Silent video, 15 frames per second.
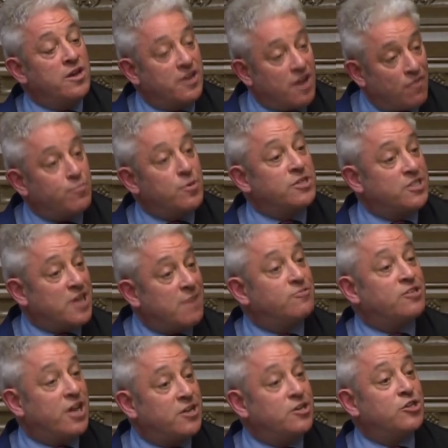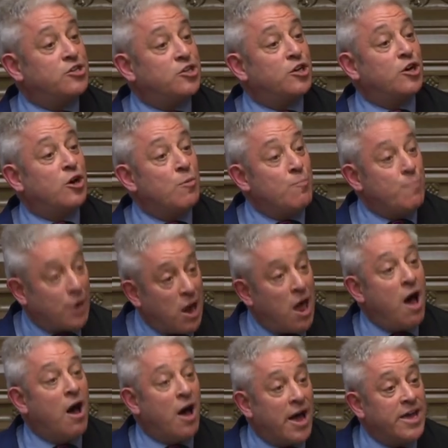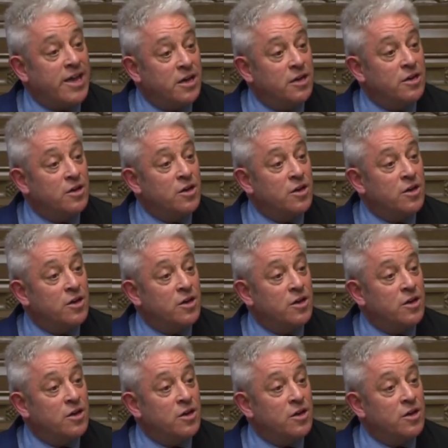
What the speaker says: governments have tended to comply